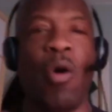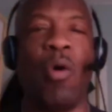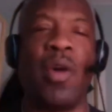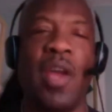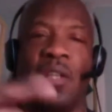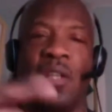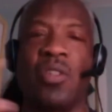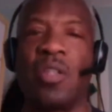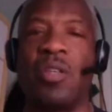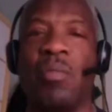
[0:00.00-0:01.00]
and it
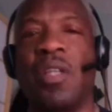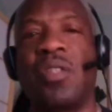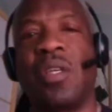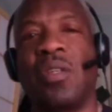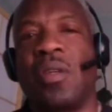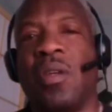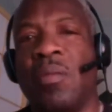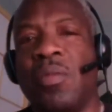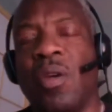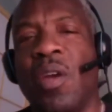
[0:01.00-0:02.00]
started to make sense to
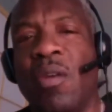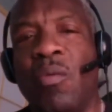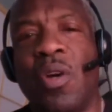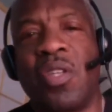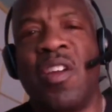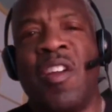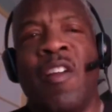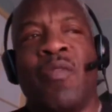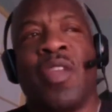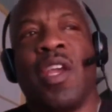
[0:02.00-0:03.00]
them. So it wasn't
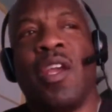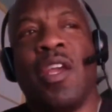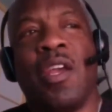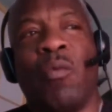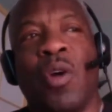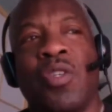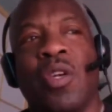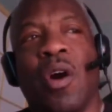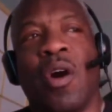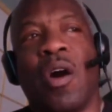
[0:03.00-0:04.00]

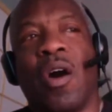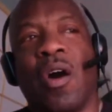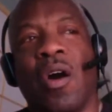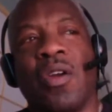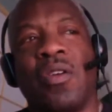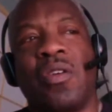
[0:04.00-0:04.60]
hard.